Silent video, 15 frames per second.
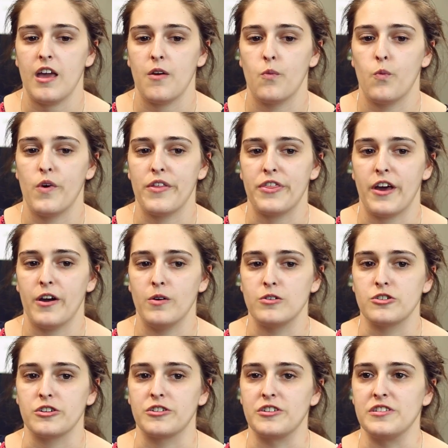Without
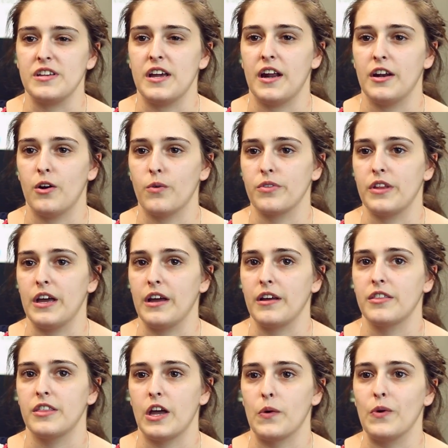Children's Aid, I don't think
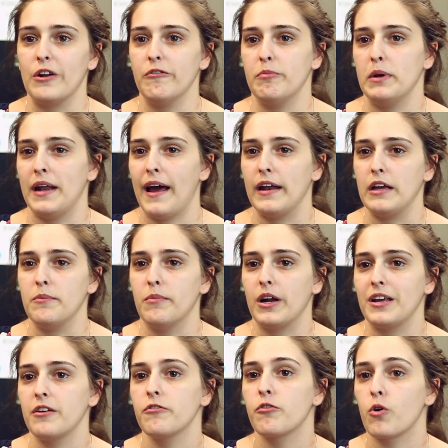there would have been any
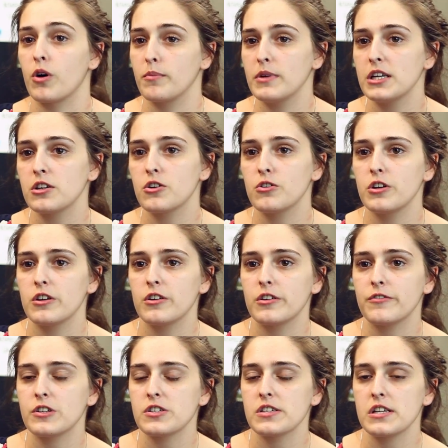money for me to go to
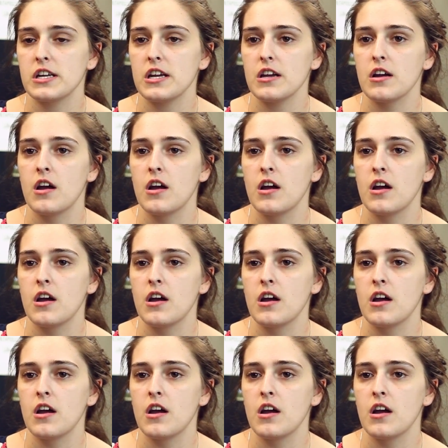university.